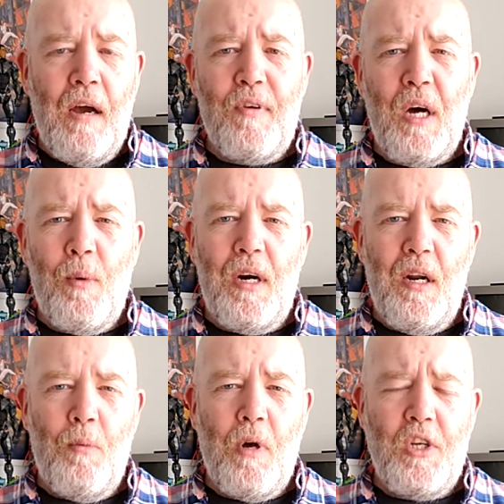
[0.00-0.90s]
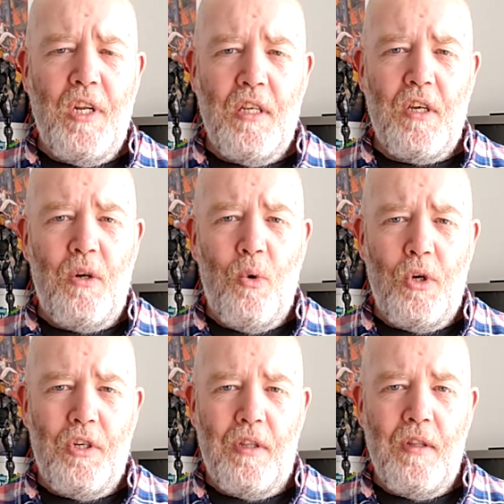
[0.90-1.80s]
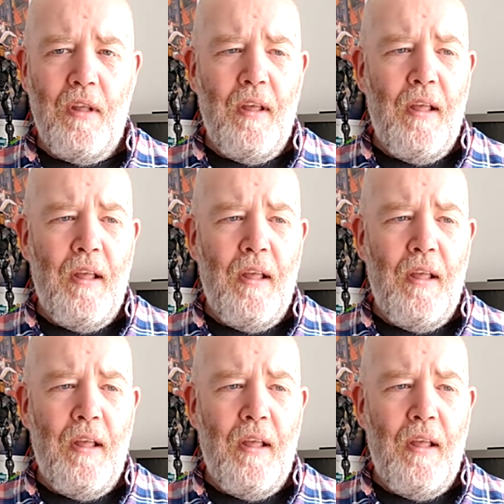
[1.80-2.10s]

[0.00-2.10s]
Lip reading: I've got one that I'm watching that's on auction.